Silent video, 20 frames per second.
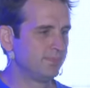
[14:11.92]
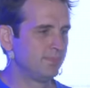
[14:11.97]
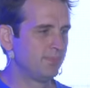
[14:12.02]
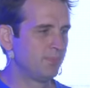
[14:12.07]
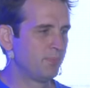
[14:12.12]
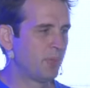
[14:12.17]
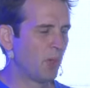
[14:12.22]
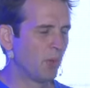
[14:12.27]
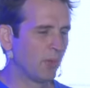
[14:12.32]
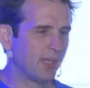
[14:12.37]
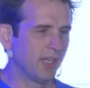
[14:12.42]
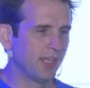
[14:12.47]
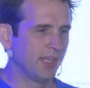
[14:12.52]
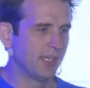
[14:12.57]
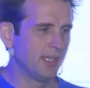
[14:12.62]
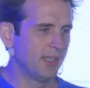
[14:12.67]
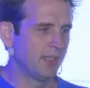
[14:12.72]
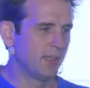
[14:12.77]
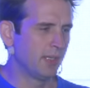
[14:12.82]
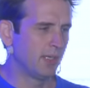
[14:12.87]
poking
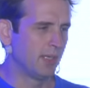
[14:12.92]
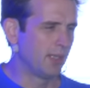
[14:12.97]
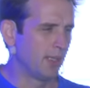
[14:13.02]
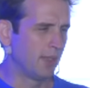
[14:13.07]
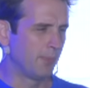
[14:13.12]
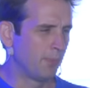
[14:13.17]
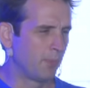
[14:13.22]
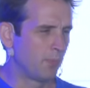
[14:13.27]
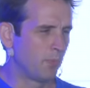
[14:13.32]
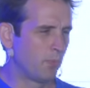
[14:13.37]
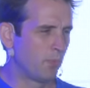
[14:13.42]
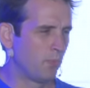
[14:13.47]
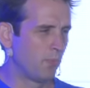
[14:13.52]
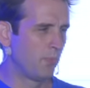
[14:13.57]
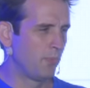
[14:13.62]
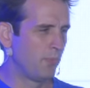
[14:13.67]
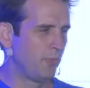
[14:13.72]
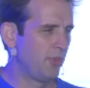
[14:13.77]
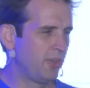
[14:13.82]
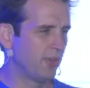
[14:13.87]
at uh,
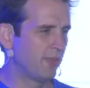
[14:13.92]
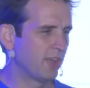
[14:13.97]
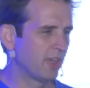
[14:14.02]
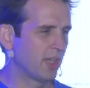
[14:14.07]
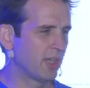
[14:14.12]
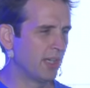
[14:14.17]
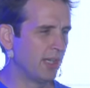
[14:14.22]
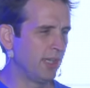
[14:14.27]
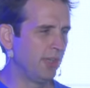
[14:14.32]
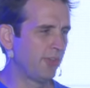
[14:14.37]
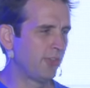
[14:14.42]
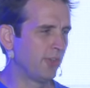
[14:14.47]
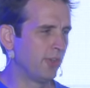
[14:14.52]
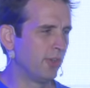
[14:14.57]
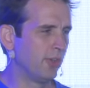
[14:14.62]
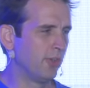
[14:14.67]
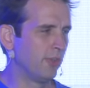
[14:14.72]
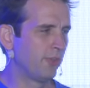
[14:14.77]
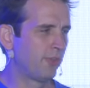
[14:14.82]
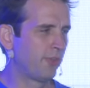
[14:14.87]
different kinds
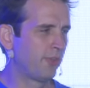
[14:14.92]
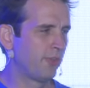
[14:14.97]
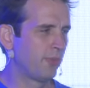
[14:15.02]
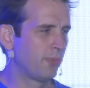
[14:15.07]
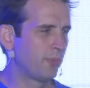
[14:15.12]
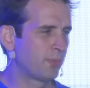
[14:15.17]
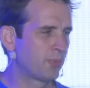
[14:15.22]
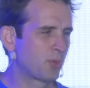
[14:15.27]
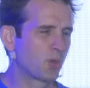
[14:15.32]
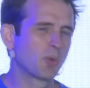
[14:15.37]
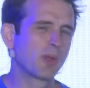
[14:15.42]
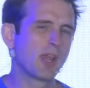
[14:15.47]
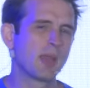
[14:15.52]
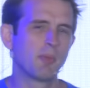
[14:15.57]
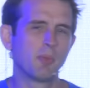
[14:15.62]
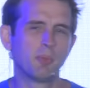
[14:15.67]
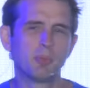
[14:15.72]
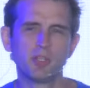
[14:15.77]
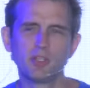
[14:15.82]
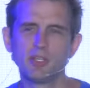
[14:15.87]
of
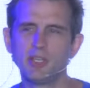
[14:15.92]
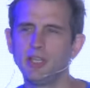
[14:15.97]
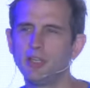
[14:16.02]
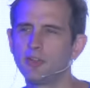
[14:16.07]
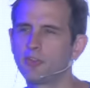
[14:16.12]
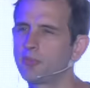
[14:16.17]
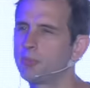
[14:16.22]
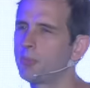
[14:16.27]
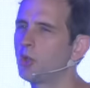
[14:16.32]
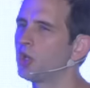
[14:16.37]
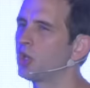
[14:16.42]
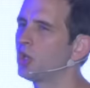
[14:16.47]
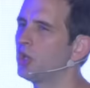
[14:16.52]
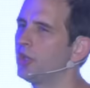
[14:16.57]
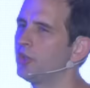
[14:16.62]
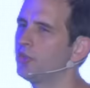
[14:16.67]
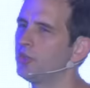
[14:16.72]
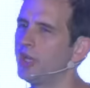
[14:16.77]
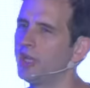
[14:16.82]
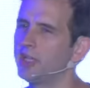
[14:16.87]
programmability or smart
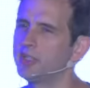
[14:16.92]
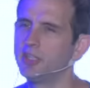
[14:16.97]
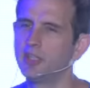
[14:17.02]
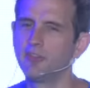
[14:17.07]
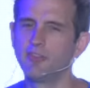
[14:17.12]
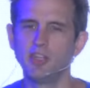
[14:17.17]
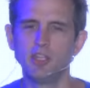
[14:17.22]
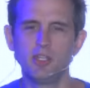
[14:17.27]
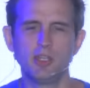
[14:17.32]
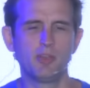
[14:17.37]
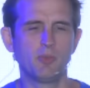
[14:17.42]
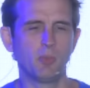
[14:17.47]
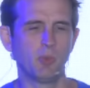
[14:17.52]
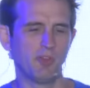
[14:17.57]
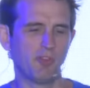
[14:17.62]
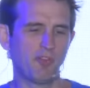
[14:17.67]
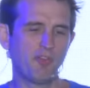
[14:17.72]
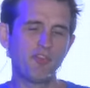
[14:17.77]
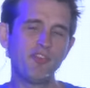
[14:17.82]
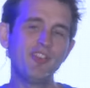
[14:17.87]
contracting that, that would
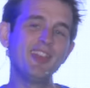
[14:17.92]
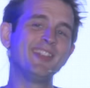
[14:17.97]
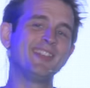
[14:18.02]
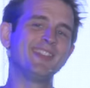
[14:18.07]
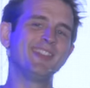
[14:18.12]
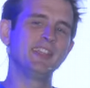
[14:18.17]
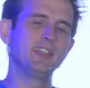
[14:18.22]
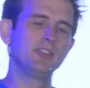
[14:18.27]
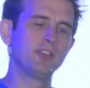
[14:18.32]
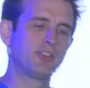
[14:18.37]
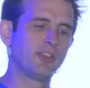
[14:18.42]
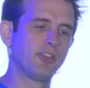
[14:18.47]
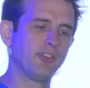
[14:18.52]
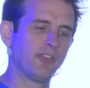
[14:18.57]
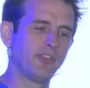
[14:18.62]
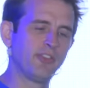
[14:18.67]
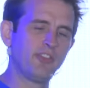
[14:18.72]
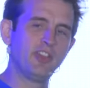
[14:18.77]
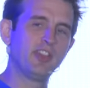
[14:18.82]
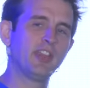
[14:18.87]
fit into the
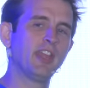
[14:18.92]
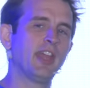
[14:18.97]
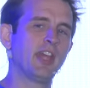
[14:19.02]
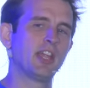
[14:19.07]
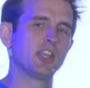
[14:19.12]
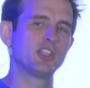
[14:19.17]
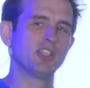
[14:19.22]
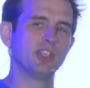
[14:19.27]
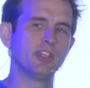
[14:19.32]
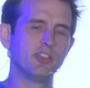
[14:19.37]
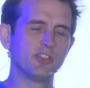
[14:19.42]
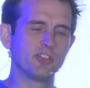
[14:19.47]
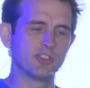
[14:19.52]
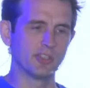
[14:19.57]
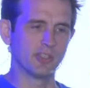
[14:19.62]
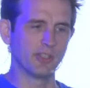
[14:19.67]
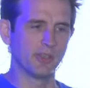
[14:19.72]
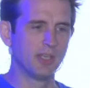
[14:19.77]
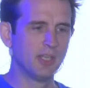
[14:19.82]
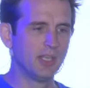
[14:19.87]
Zcash
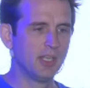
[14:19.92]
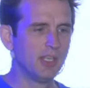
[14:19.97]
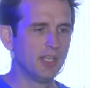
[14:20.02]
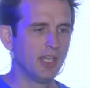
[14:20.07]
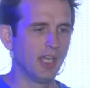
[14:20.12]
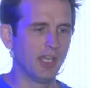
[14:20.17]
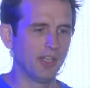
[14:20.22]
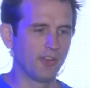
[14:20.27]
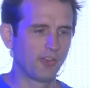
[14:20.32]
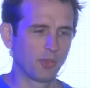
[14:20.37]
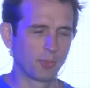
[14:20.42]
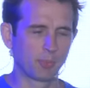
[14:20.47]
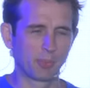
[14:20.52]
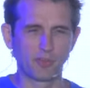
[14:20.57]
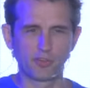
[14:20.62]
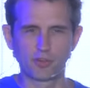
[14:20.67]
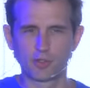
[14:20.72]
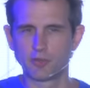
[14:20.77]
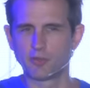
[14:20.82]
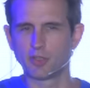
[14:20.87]
engine and still
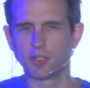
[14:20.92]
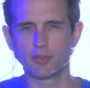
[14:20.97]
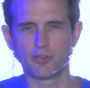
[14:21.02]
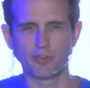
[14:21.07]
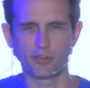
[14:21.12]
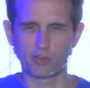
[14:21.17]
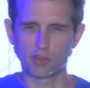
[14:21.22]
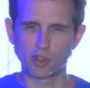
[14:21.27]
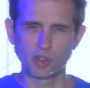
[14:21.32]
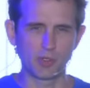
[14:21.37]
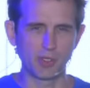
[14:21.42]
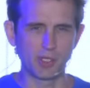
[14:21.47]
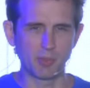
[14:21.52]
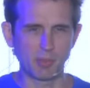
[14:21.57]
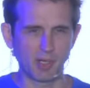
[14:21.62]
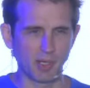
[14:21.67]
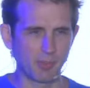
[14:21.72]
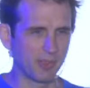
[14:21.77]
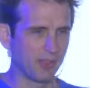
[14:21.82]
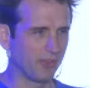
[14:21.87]
preserve all of the security
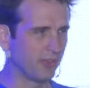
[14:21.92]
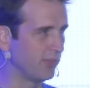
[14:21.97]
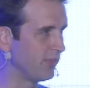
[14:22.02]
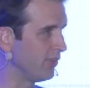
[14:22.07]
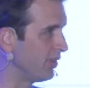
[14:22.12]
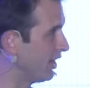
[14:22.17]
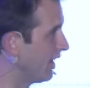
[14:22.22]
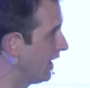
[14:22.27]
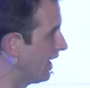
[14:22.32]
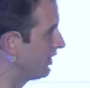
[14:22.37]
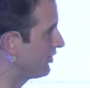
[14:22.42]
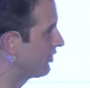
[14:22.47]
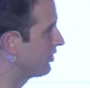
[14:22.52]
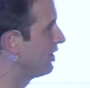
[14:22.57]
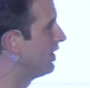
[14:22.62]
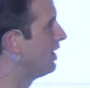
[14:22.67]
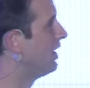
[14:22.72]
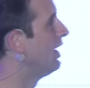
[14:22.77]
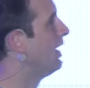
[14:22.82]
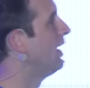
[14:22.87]
properties of Zcash.
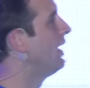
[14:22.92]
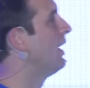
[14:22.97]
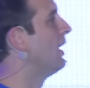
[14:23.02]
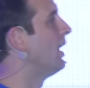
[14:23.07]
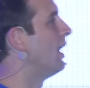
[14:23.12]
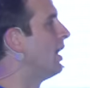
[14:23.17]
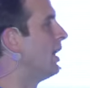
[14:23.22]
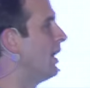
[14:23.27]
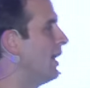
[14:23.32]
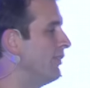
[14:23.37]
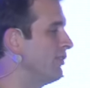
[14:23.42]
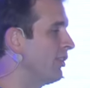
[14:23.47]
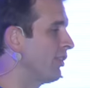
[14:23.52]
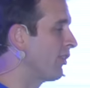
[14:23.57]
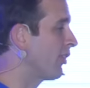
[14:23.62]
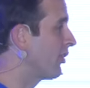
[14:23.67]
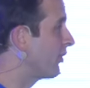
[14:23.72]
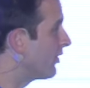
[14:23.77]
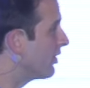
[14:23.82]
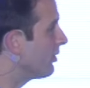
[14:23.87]
Uh, and then the
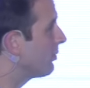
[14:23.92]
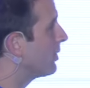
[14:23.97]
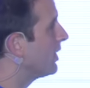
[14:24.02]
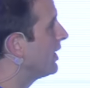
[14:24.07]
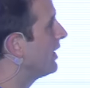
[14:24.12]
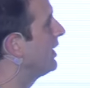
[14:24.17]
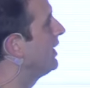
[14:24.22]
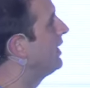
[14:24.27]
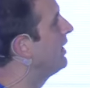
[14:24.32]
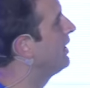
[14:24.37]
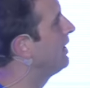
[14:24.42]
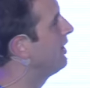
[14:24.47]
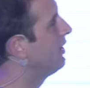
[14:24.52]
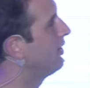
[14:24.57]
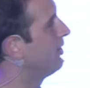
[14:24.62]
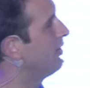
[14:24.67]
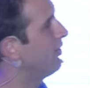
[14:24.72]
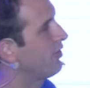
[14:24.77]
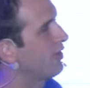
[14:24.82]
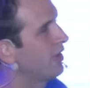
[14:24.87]
third way
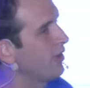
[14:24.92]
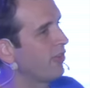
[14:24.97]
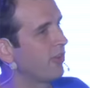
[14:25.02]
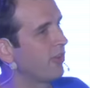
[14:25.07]
is get the